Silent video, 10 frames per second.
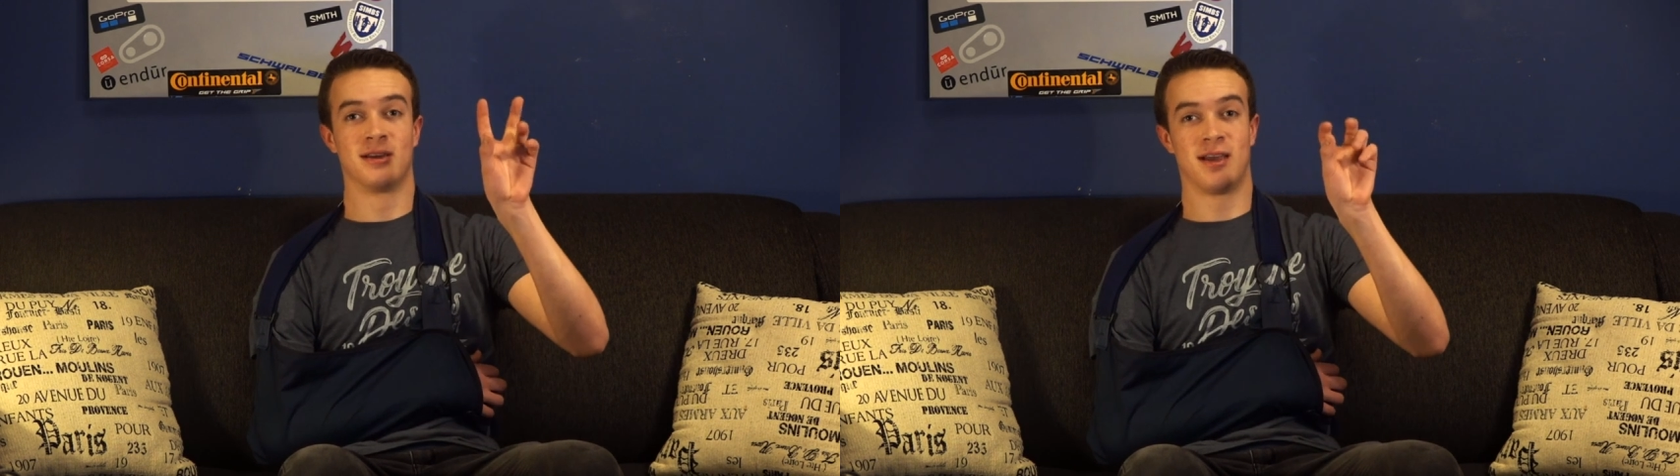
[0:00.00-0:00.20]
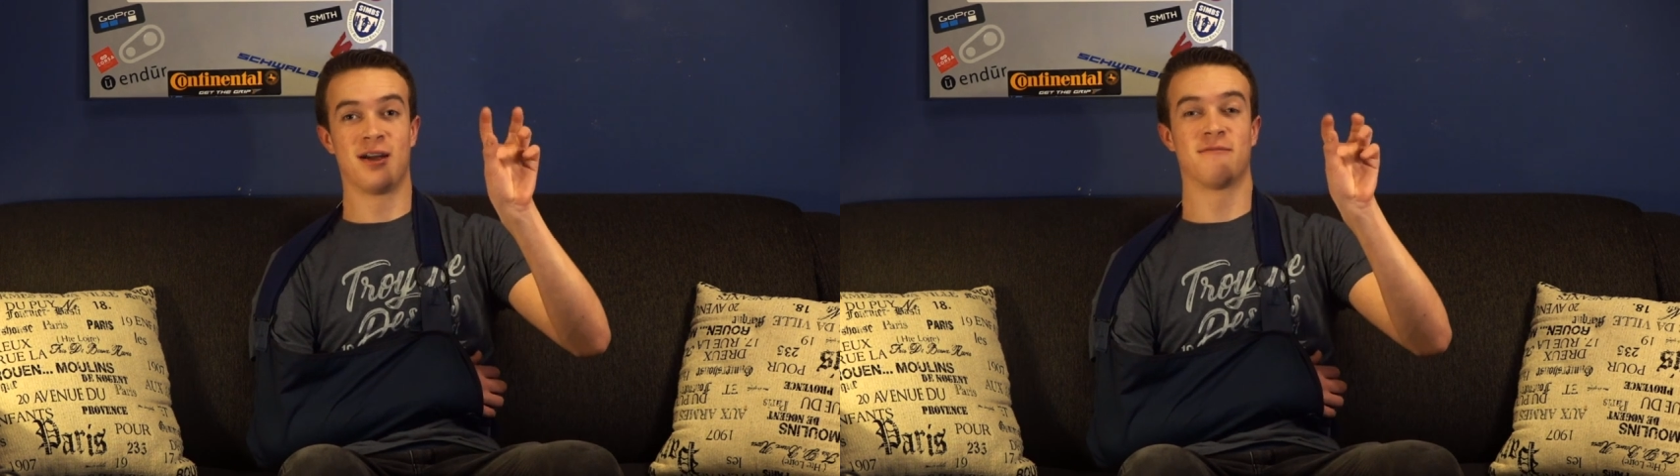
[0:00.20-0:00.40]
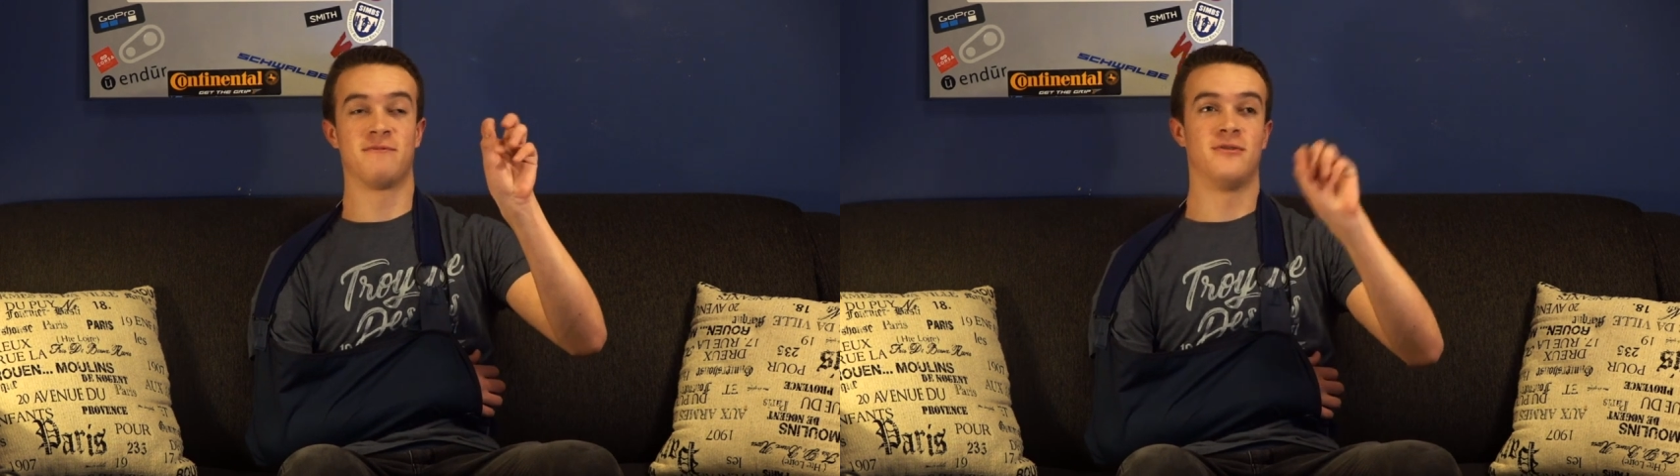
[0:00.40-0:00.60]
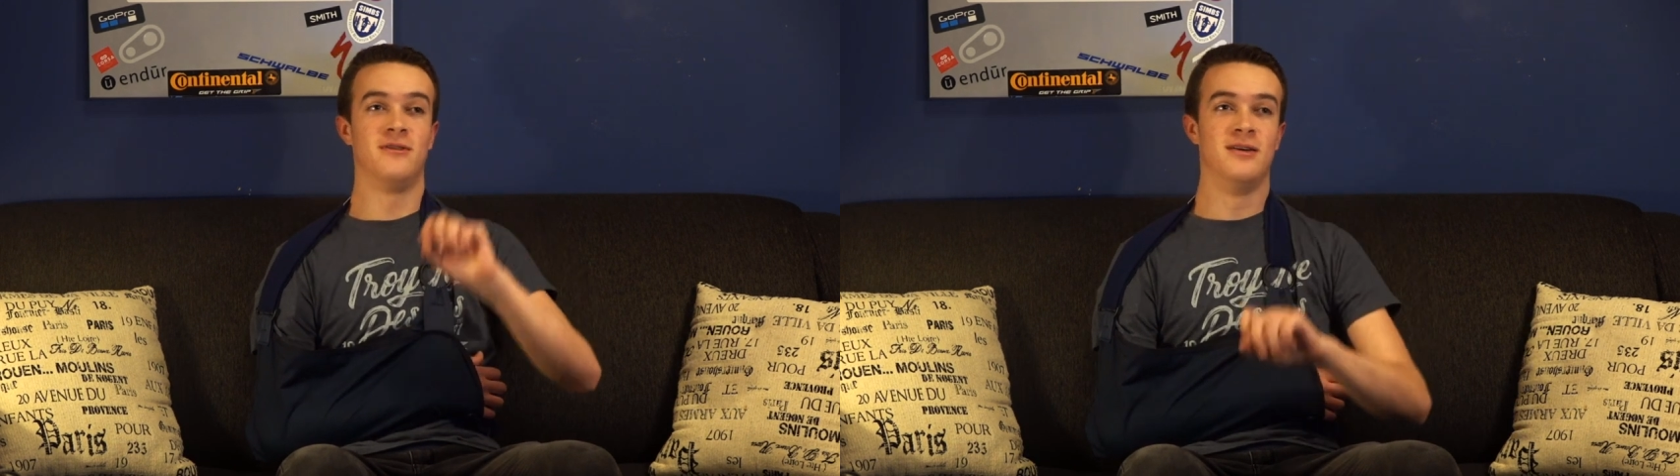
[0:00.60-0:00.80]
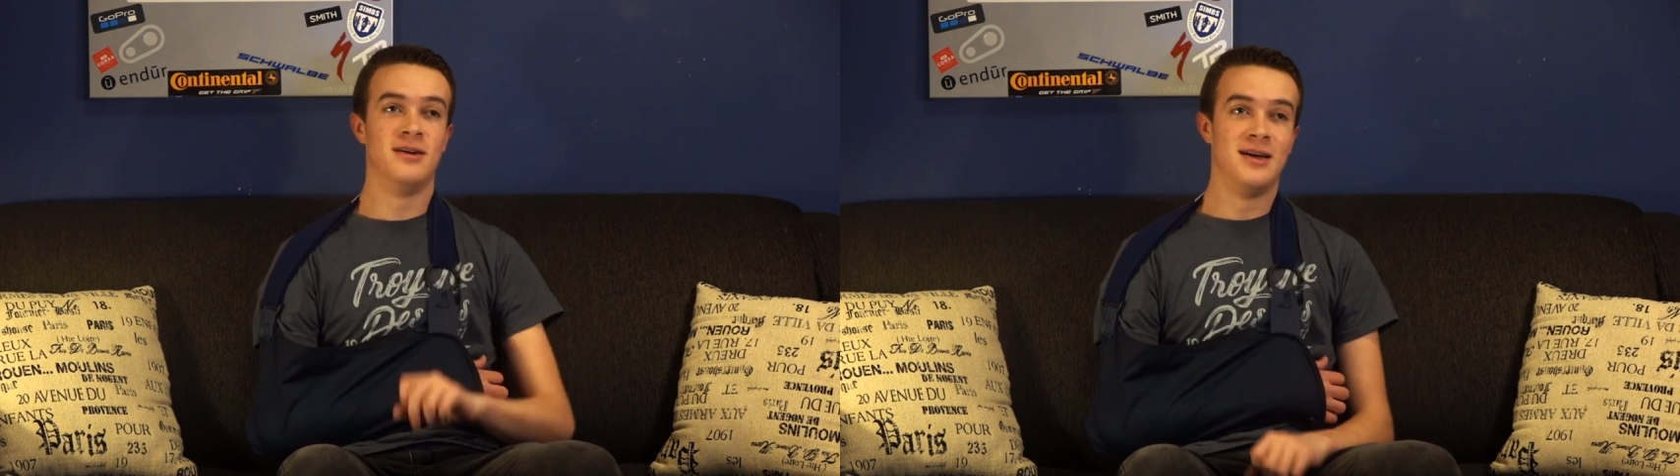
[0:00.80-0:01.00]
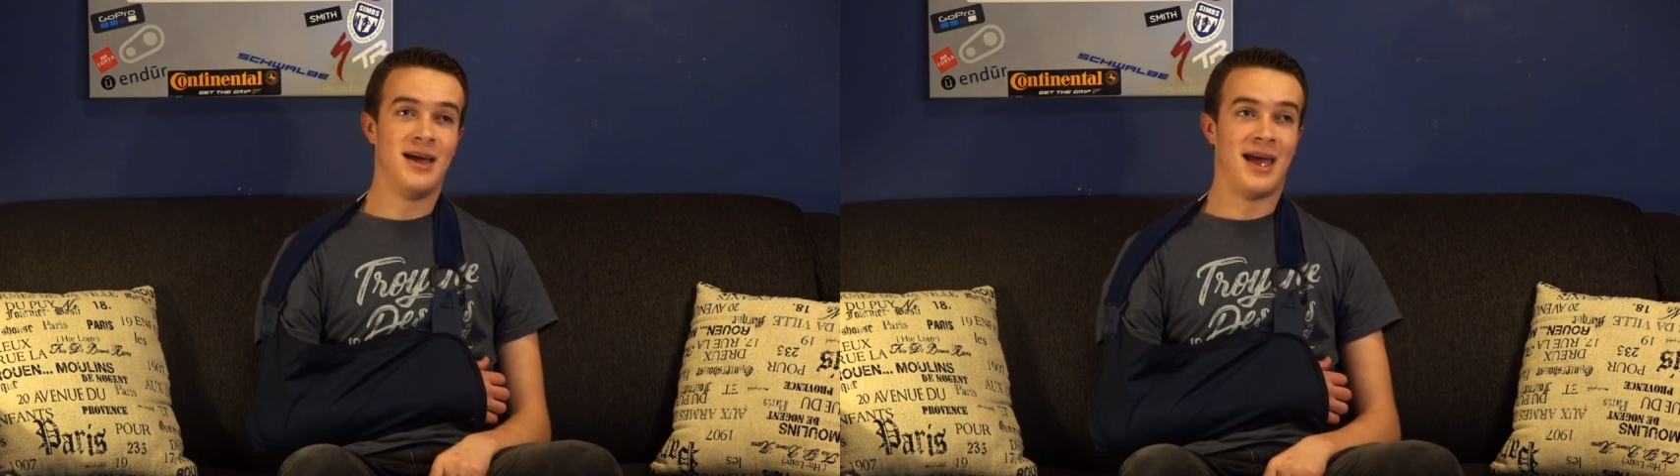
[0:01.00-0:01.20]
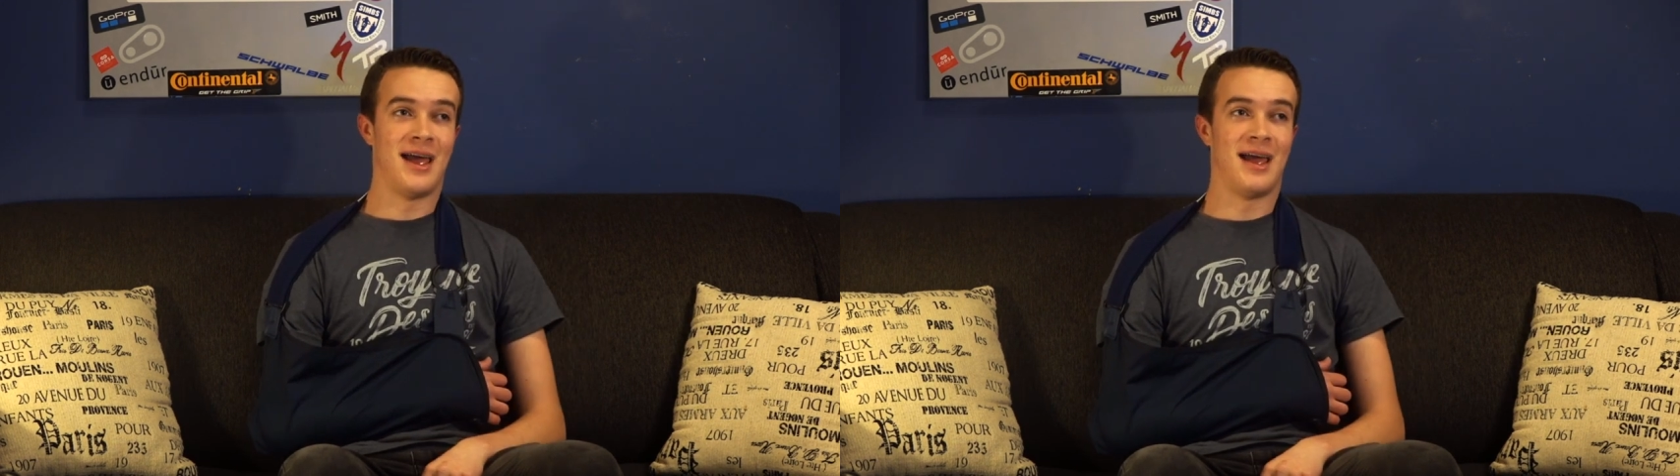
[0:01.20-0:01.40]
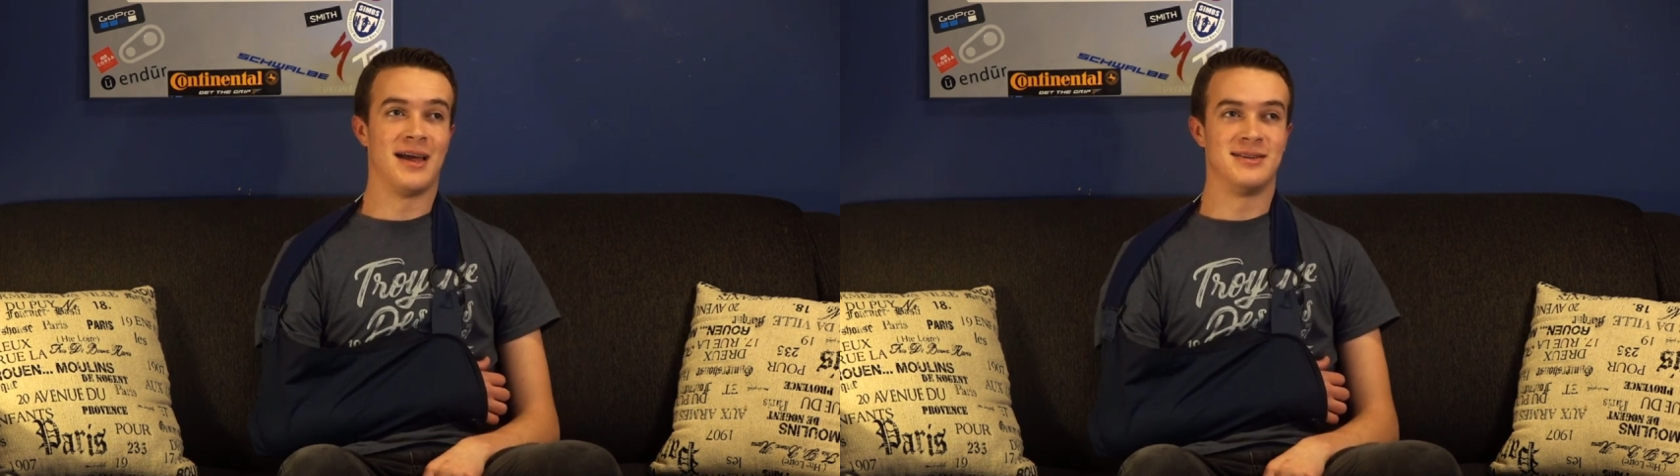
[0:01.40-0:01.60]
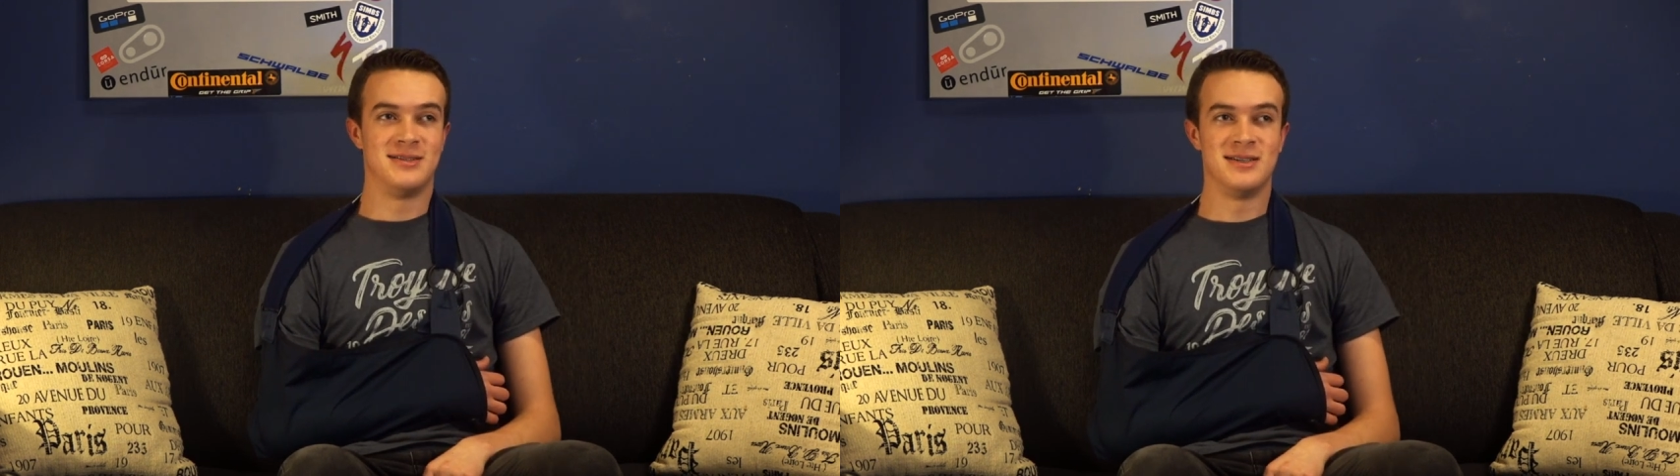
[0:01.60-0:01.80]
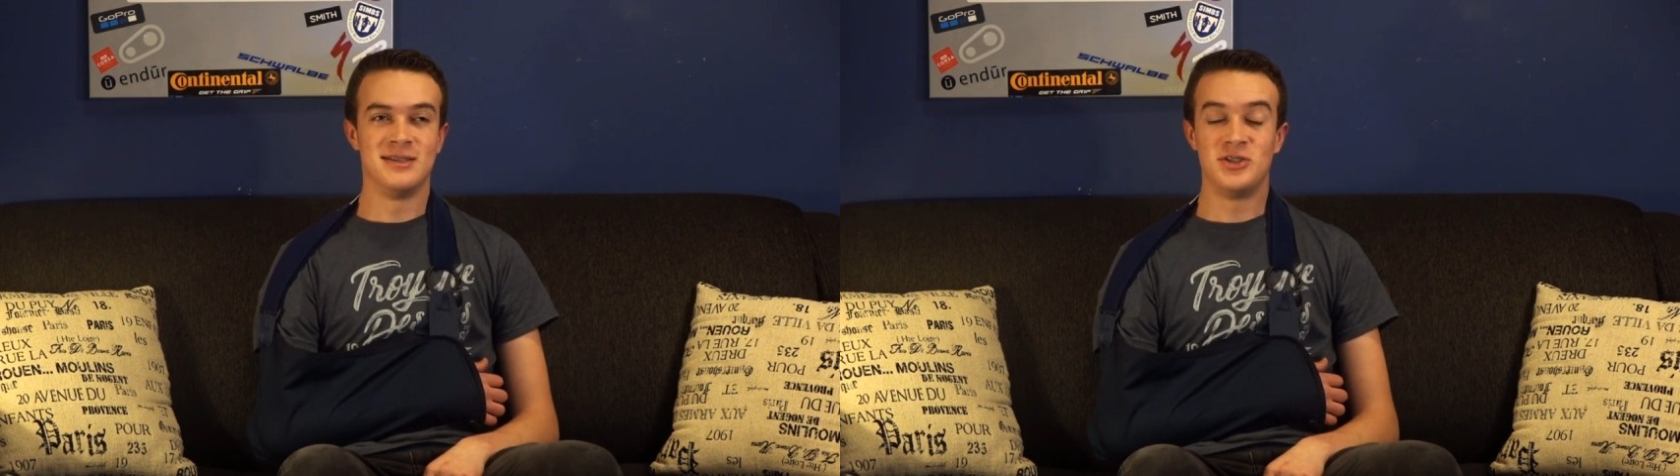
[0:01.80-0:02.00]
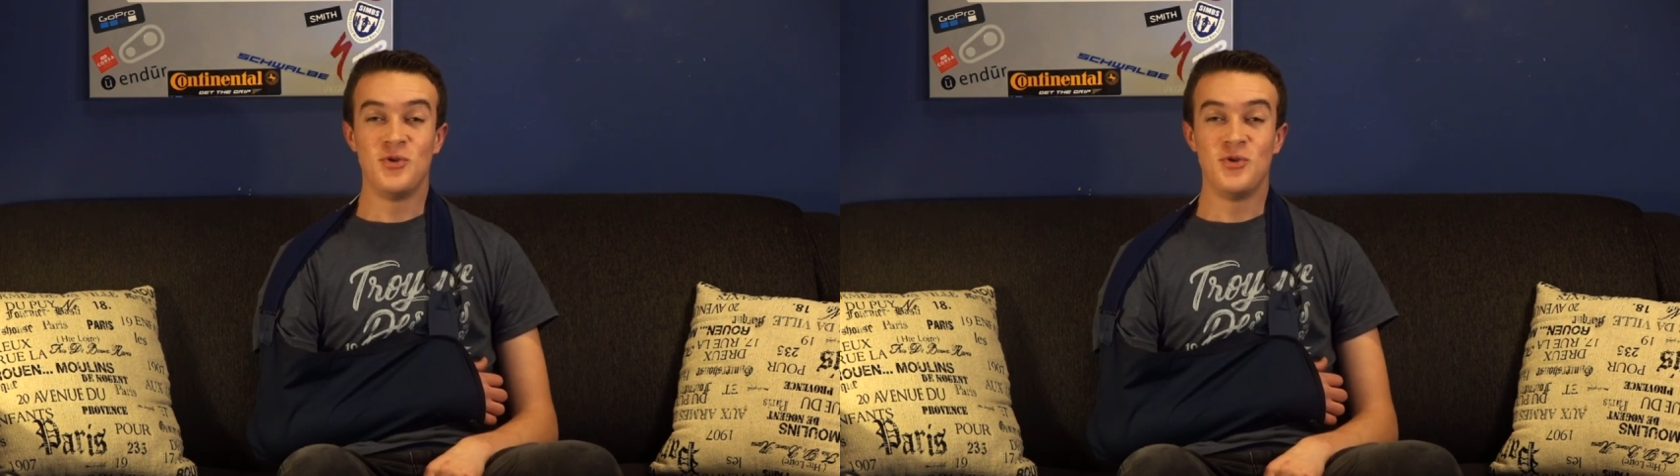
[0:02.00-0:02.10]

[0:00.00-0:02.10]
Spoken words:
careful and didn't